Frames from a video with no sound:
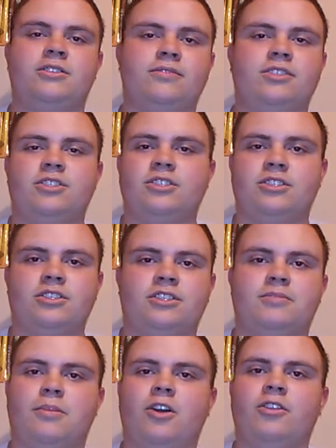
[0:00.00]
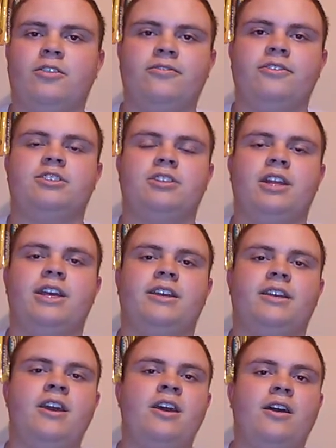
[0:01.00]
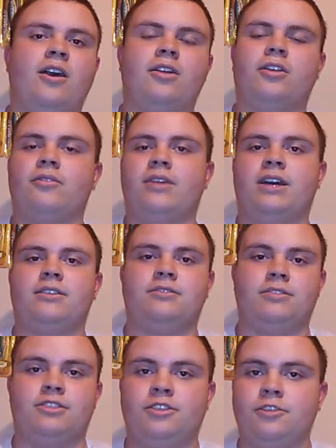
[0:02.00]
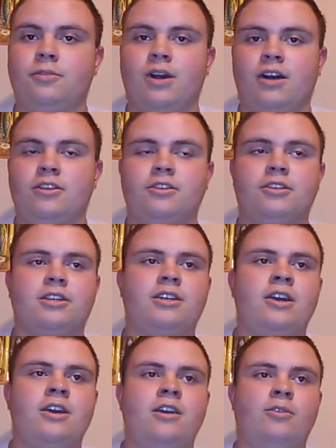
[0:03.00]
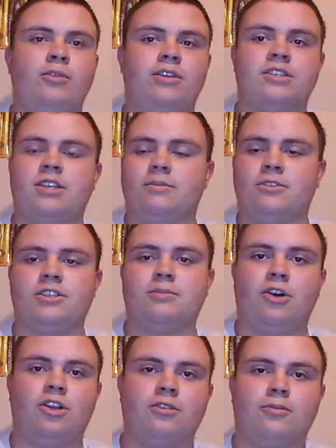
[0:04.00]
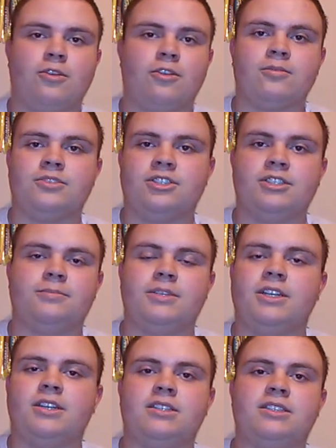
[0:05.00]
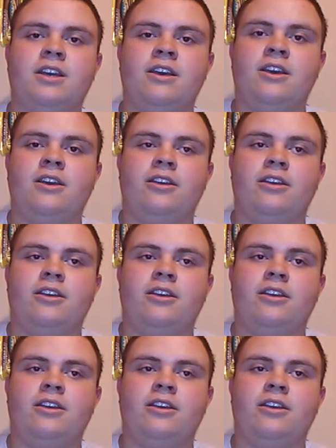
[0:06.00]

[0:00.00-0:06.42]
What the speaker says: If it's just a smaller fish lake, I'll go down to a 2/0 hook with some of the smaller worms, just because,